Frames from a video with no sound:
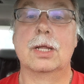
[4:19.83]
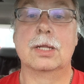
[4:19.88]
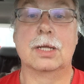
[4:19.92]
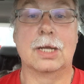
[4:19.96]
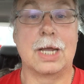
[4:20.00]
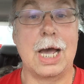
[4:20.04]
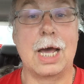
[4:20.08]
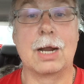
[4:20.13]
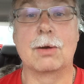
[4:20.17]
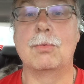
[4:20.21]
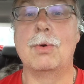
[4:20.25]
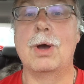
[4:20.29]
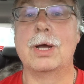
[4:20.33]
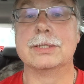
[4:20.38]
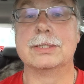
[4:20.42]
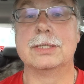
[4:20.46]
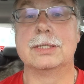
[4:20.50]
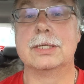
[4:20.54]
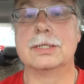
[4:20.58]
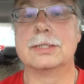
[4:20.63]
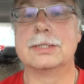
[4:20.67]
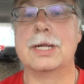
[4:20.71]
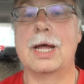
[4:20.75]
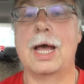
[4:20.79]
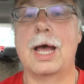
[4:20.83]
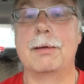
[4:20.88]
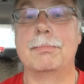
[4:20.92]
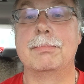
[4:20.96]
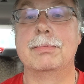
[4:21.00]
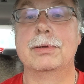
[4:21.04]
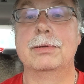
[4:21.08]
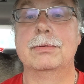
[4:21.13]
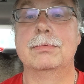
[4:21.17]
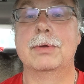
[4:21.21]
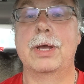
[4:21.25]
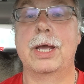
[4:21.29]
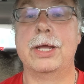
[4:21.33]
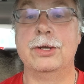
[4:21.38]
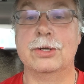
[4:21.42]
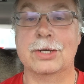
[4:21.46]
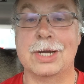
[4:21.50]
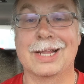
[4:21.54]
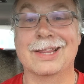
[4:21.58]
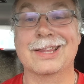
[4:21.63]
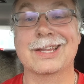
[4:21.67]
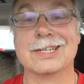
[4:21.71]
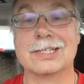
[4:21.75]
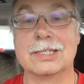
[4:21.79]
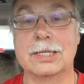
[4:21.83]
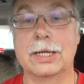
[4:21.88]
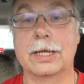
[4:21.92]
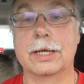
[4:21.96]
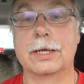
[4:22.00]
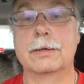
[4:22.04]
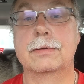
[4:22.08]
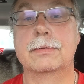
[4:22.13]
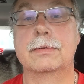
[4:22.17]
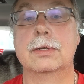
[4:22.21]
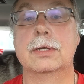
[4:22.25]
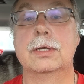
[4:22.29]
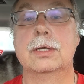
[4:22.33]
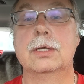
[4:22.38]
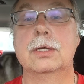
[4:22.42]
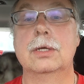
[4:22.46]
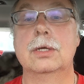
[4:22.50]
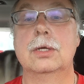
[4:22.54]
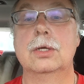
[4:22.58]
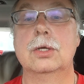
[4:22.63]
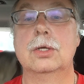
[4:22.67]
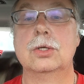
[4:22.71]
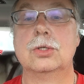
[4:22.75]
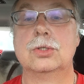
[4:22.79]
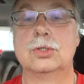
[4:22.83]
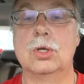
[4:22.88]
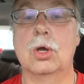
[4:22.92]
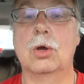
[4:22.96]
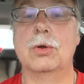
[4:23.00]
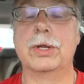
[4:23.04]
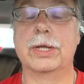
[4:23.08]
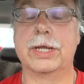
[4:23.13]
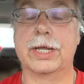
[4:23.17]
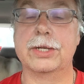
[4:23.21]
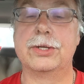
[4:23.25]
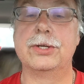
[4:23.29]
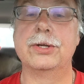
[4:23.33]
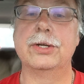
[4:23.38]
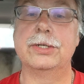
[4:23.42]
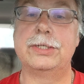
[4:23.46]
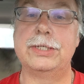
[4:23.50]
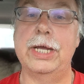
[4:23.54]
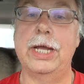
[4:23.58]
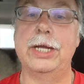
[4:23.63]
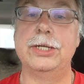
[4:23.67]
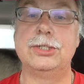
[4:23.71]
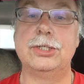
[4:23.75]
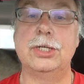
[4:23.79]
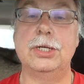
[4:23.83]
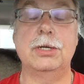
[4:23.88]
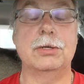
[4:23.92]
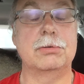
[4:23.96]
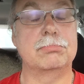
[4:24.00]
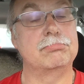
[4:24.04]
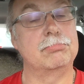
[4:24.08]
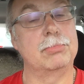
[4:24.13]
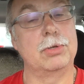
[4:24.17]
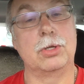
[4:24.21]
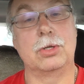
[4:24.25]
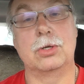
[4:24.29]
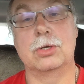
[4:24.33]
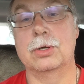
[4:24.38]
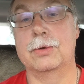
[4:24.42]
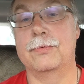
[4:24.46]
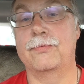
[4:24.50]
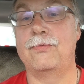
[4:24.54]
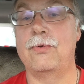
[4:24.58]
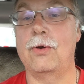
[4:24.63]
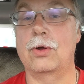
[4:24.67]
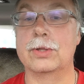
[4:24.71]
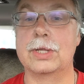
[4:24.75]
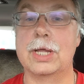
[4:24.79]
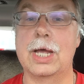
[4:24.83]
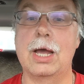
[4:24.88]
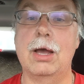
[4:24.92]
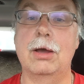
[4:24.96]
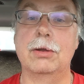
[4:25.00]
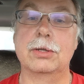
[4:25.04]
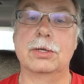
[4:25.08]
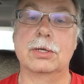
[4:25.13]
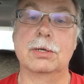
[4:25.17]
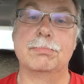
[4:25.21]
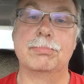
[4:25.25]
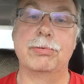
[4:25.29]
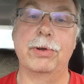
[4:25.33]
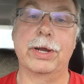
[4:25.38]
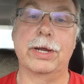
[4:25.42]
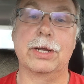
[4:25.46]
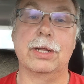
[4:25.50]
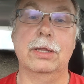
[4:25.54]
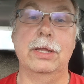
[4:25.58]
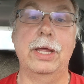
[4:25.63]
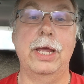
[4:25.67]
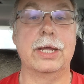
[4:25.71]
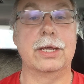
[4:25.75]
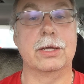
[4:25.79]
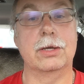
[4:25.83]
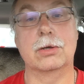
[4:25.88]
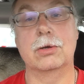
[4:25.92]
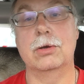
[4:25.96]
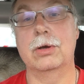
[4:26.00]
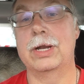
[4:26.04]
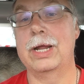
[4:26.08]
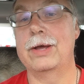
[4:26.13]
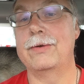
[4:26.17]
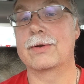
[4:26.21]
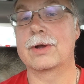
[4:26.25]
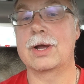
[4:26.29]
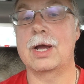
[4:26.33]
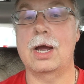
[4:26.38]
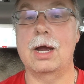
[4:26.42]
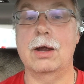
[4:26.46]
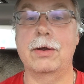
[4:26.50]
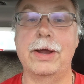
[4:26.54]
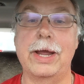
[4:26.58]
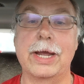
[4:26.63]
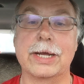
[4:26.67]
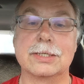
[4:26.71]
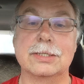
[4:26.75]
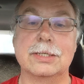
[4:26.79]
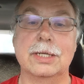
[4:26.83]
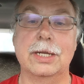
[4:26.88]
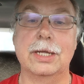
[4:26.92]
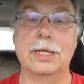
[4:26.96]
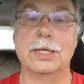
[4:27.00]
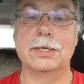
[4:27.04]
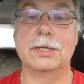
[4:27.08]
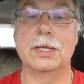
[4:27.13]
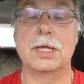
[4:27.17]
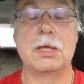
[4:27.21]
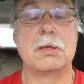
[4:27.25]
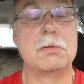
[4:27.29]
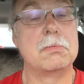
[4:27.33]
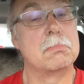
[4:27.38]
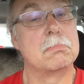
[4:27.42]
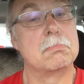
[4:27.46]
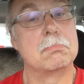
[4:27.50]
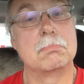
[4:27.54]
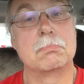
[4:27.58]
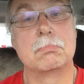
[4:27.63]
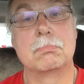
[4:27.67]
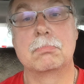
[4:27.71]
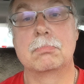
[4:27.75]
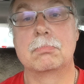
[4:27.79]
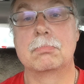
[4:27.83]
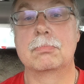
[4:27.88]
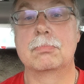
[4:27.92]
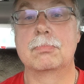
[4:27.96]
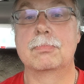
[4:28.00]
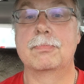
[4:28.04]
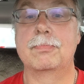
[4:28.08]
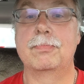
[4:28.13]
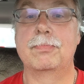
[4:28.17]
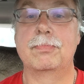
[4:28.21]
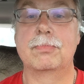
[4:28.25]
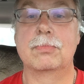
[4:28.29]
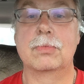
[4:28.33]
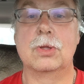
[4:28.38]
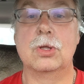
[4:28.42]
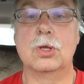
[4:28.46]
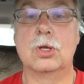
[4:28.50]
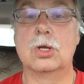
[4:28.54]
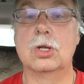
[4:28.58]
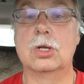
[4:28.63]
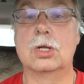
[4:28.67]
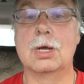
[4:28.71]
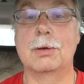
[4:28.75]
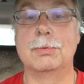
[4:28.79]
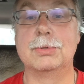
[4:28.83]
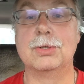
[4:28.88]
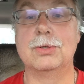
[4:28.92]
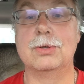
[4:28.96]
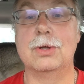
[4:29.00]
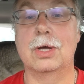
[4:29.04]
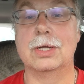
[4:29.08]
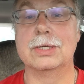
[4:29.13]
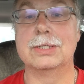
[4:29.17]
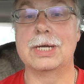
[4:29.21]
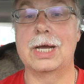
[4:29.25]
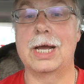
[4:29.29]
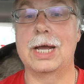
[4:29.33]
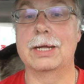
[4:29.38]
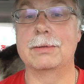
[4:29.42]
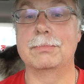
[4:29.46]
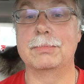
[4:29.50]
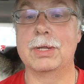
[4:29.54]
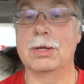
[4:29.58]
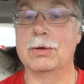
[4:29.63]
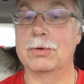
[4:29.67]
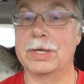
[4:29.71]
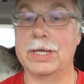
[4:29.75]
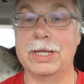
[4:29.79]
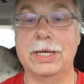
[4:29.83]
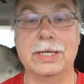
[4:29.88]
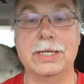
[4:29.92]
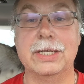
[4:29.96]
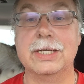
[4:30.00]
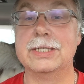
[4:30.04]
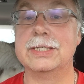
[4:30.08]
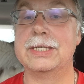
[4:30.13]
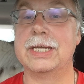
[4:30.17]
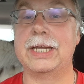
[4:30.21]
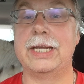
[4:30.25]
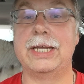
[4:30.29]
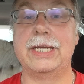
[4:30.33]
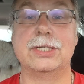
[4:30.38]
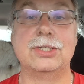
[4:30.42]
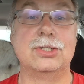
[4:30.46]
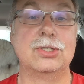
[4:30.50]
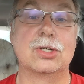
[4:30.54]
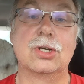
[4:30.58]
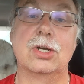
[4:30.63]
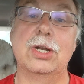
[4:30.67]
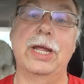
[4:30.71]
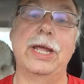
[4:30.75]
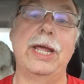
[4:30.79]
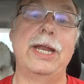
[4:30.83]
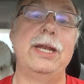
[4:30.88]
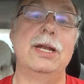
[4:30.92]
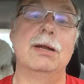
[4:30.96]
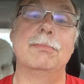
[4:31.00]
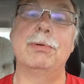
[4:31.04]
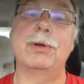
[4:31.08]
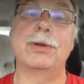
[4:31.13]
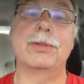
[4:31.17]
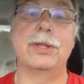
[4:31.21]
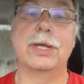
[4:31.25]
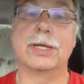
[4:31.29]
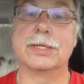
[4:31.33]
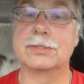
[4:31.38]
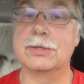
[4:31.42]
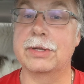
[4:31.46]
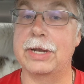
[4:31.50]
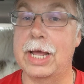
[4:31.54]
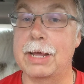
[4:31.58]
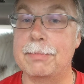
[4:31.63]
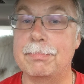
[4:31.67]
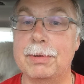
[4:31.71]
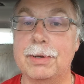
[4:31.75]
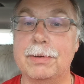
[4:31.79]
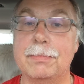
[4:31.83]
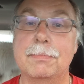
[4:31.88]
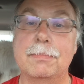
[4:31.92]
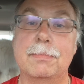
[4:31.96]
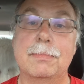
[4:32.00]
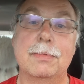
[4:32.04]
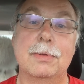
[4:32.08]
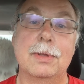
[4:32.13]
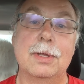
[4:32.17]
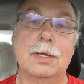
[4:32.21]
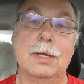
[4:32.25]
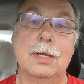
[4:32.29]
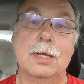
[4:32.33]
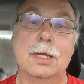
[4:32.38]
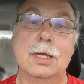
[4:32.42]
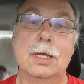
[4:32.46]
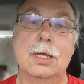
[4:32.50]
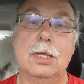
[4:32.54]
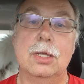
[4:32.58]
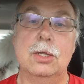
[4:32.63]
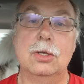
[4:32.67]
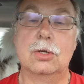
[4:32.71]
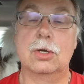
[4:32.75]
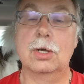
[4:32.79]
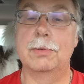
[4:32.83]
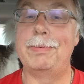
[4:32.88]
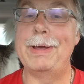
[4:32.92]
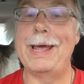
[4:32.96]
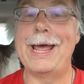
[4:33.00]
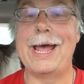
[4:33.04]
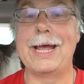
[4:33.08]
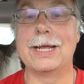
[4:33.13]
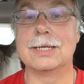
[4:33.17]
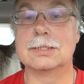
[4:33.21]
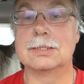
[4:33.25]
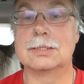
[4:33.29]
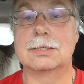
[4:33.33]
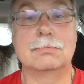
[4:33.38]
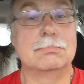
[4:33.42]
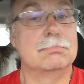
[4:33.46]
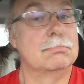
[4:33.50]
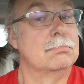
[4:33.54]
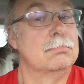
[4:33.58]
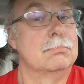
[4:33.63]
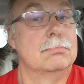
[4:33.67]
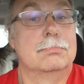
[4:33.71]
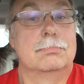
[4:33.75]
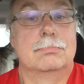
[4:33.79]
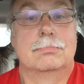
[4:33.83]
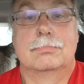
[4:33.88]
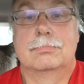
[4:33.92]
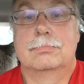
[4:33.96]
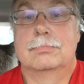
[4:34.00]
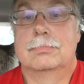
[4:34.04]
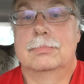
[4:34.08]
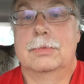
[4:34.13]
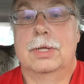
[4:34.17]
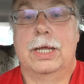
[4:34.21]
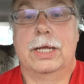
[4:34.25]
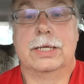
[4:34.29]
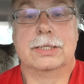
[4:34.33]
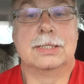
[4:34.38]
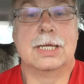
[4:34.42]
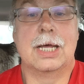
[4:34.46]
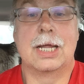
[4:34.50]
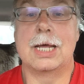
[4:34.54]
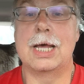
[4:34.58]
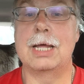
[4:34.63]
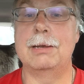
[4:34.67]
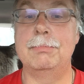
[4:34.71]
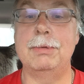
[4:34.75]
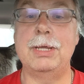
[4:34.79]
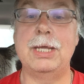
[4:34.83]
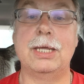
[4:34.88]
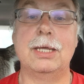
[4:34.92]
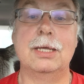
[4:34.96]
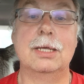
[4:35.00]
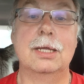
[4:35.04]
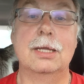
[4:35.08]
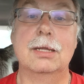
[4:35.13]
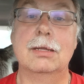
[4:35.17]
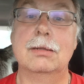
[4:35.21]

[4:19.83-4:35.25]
God wants it to stop, and you're not listening. So to get your attention, you could fall down, you could break a leg, you could have a car accident, you could come to an untimely, get a disease, any number of things could happen. You could pass. It's not on me.